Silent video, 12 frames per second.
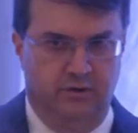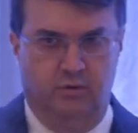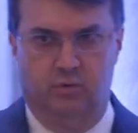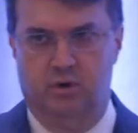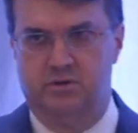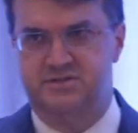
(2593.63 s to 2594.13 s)
the
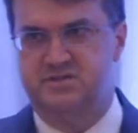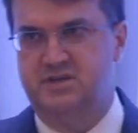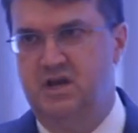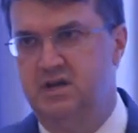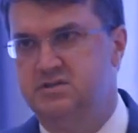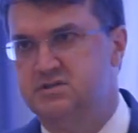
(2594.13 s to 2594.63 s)
world
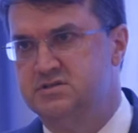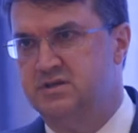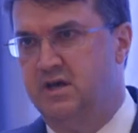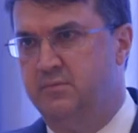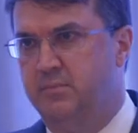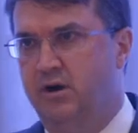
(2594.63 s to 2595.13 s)
stage is
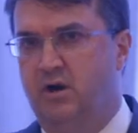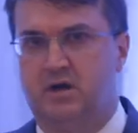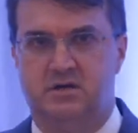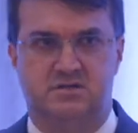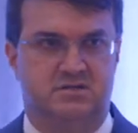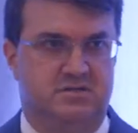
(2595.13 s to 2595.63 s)
that
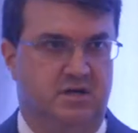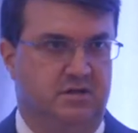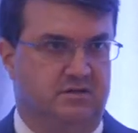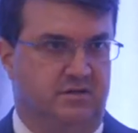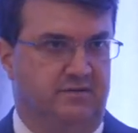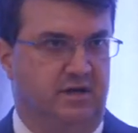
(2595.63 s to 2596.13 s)
Americans tend
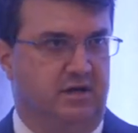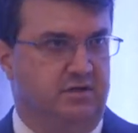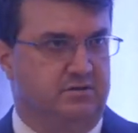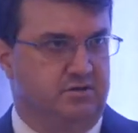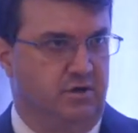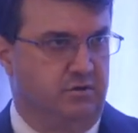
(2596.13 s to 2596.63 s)
to think in
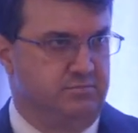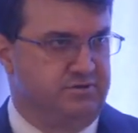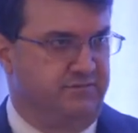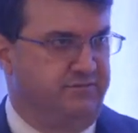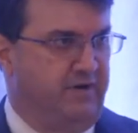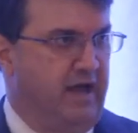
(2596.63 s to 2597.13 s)
terms
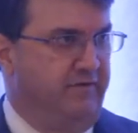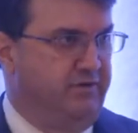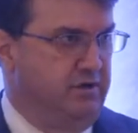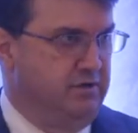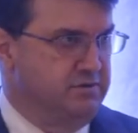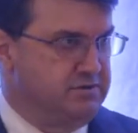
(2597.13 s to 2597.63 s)
of 5
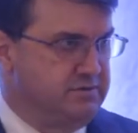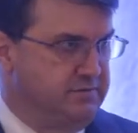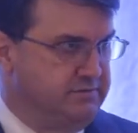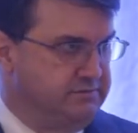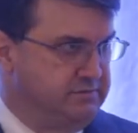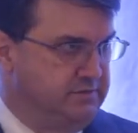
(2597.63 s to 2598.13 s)
years.
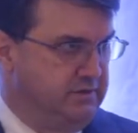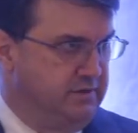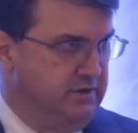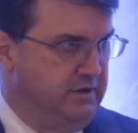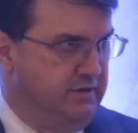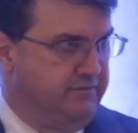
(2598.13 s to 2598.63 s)

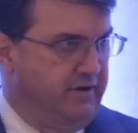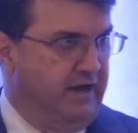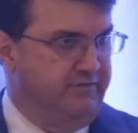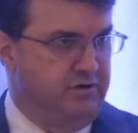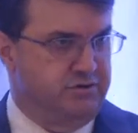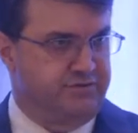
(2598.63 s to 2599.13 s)

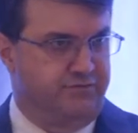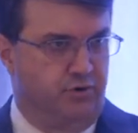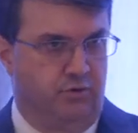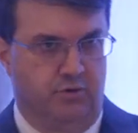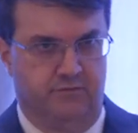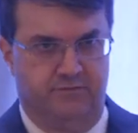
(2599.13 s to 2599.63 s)
5 years
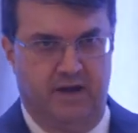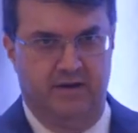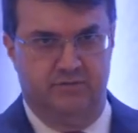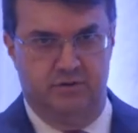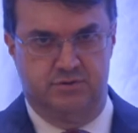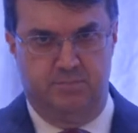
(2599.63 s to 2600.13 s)
forward, 5
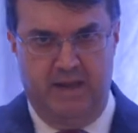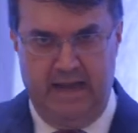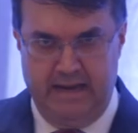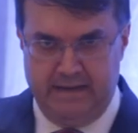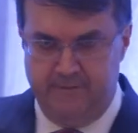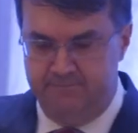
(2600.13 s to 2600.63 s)
years
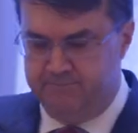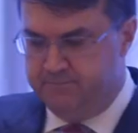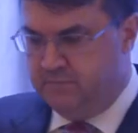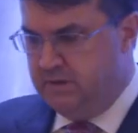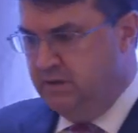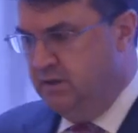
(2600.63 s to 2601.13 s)
back.
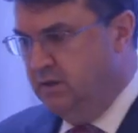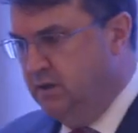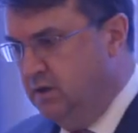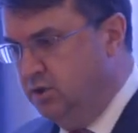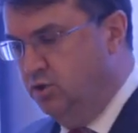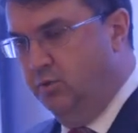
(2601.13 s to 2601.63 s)

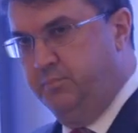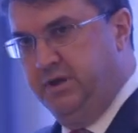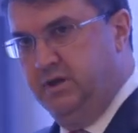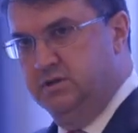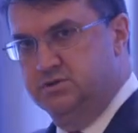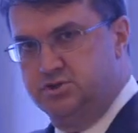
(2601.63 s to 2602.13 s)

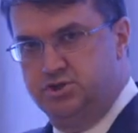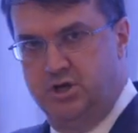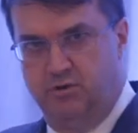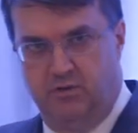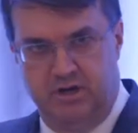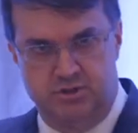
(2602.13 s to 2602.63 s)
Europeans,
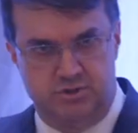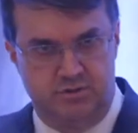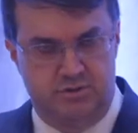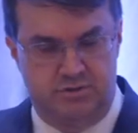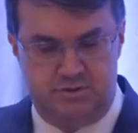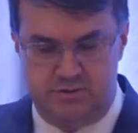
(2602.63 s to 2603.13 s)

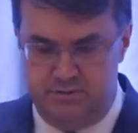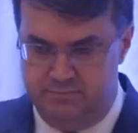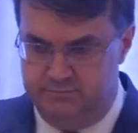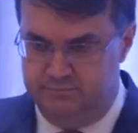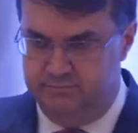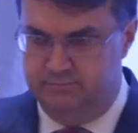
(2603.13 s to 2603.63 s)
generations,
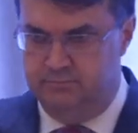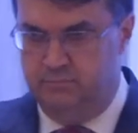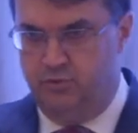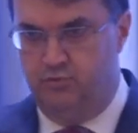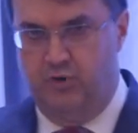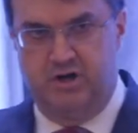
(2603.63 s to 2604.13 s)

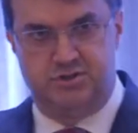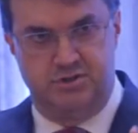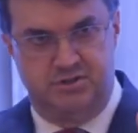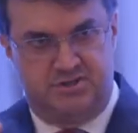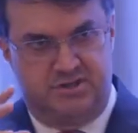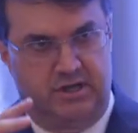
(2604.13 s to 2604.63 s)

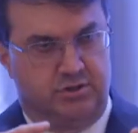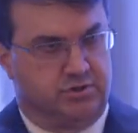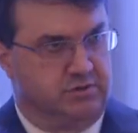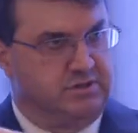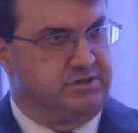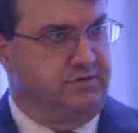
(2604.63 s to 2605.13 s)
Russians,
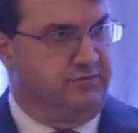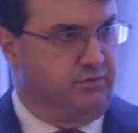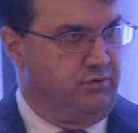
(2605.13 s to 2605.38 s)
centuries, and of